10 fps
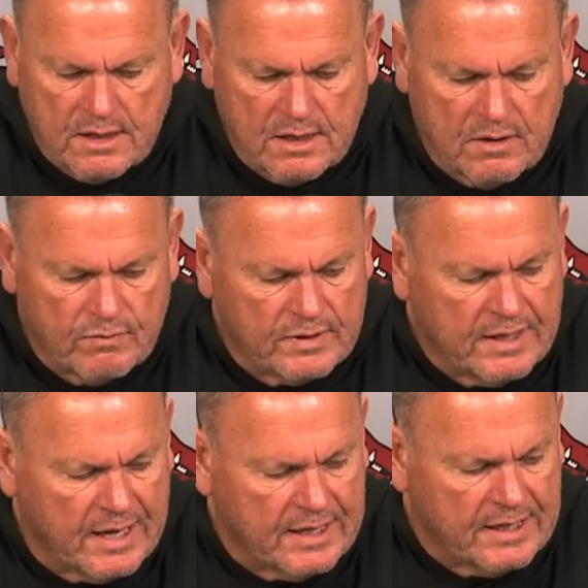Uh, with
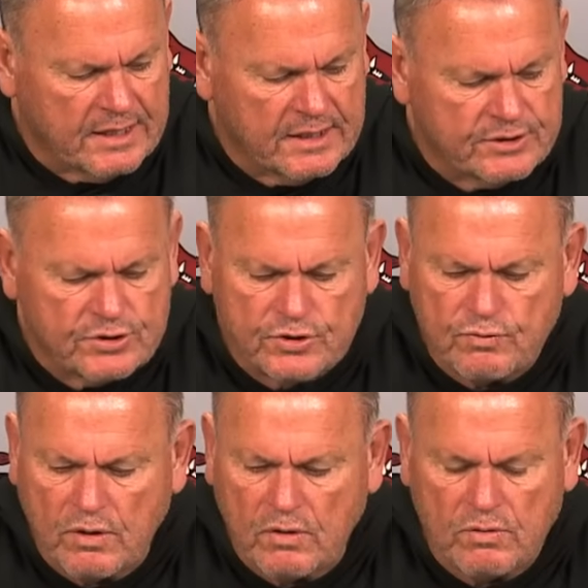Kenny and his
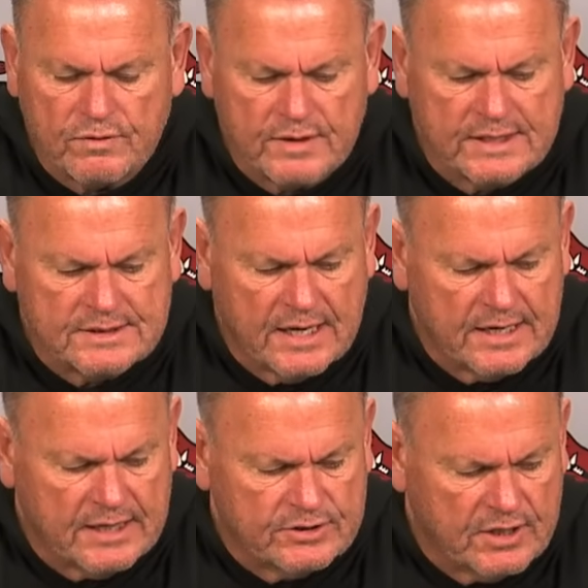new role and things of that
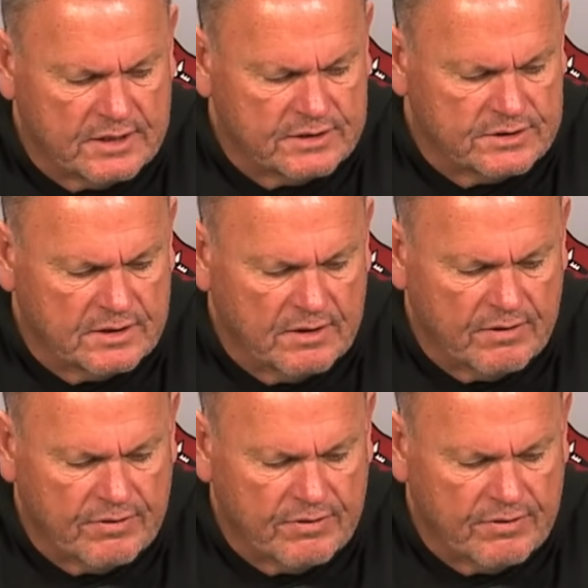nature, I just